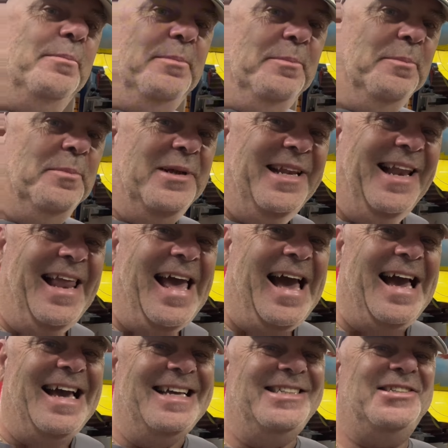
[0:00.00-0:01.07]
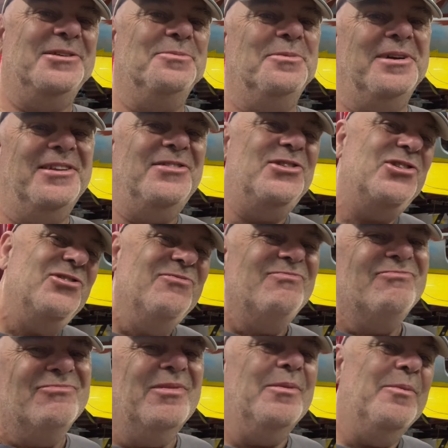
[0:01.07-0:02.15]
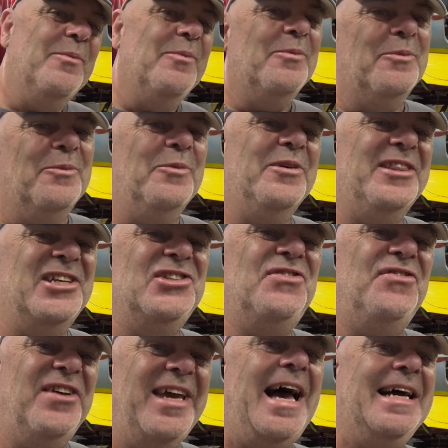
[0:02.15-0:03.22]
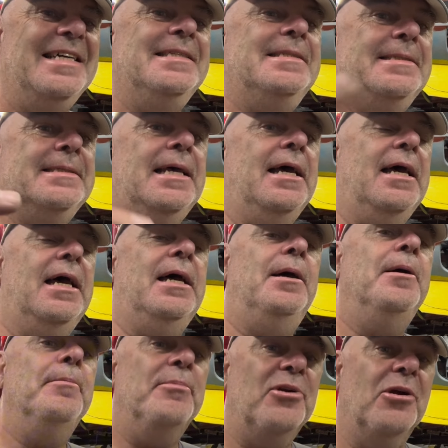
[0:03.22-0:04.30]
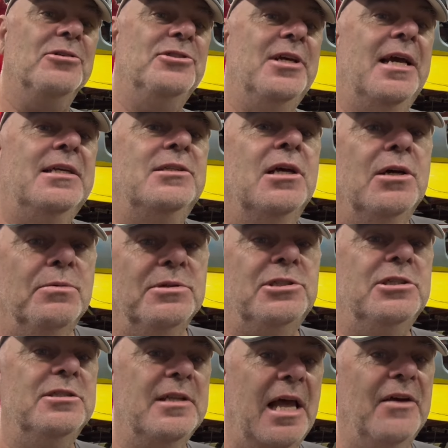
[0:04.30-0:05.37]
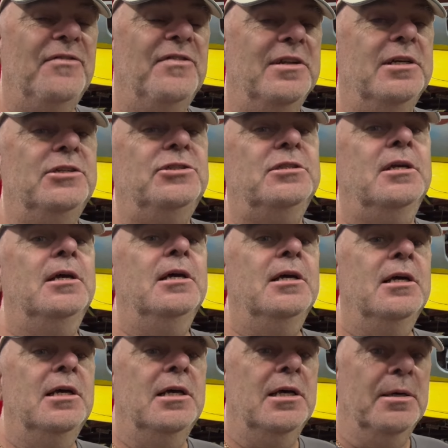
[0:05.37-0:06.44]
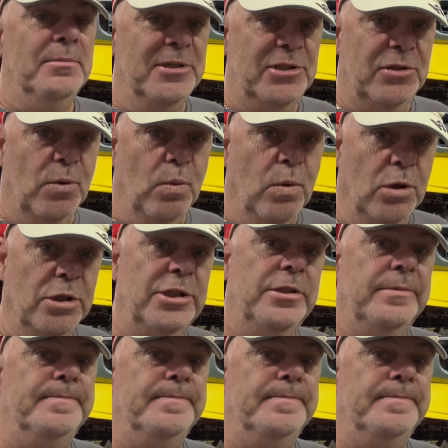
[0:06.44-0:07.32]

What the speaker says: been liaising with his V8 project, which is now finished, Mr. Wood,